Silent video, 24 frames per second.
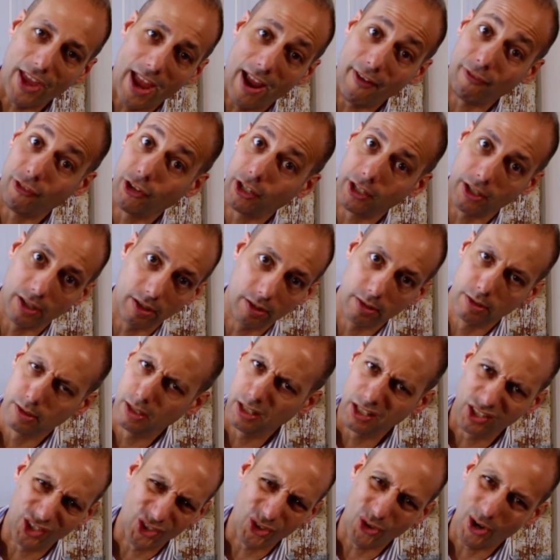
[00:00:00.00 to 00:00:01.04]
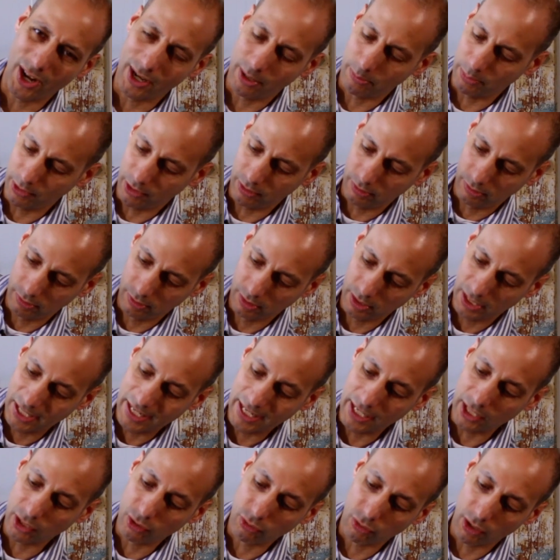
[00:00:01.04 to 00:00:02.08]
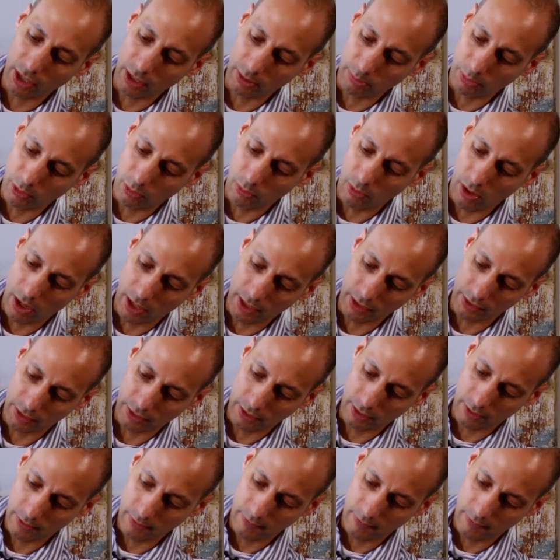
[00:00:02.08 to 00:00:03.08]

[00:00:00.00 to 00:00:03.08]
Africa, incredible, incredible wines.